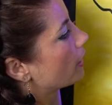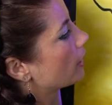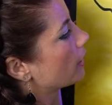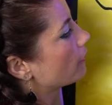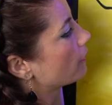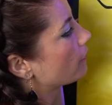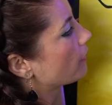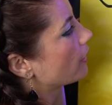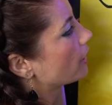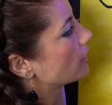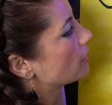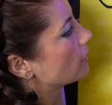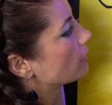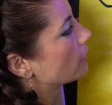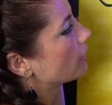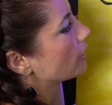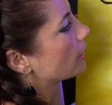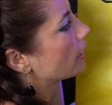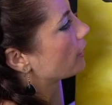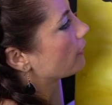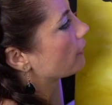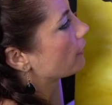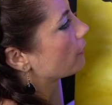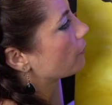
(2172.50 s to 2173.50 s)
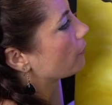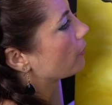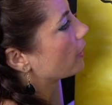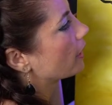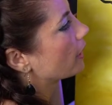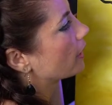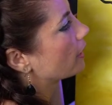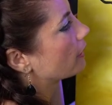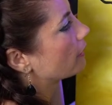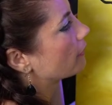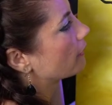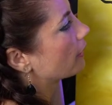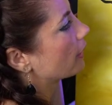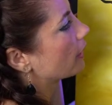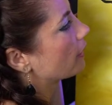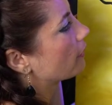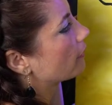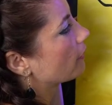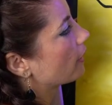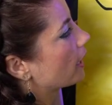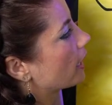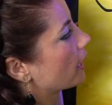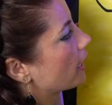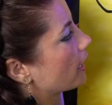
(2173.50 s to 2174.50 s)
if I do another one, like
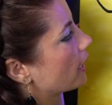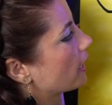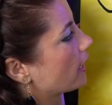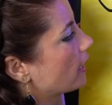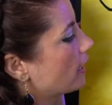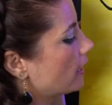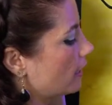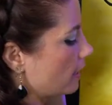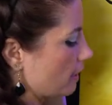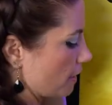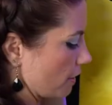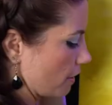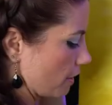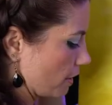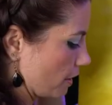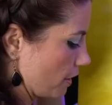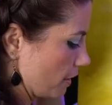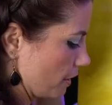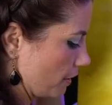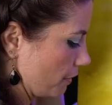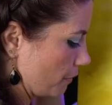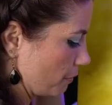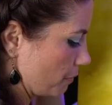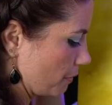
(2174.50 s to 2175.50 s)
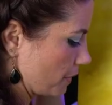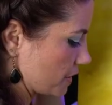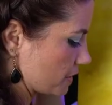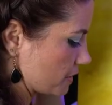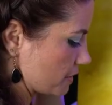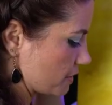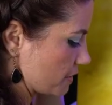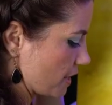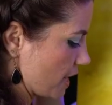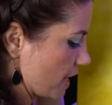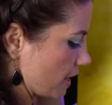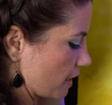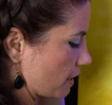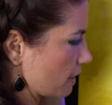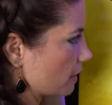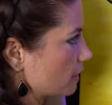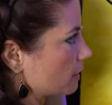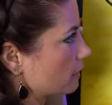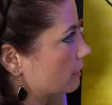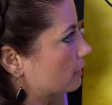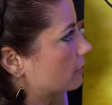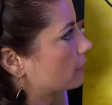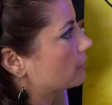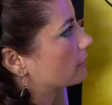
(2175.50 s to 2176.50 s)
right here, what's that going
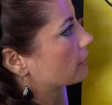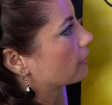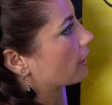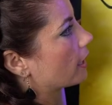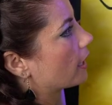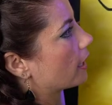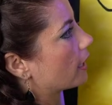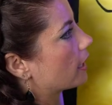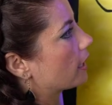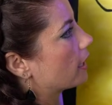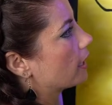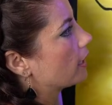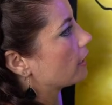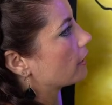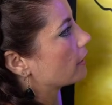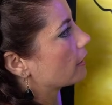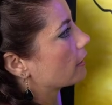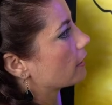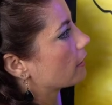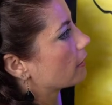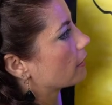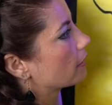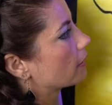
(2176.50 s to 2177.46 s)
to look like?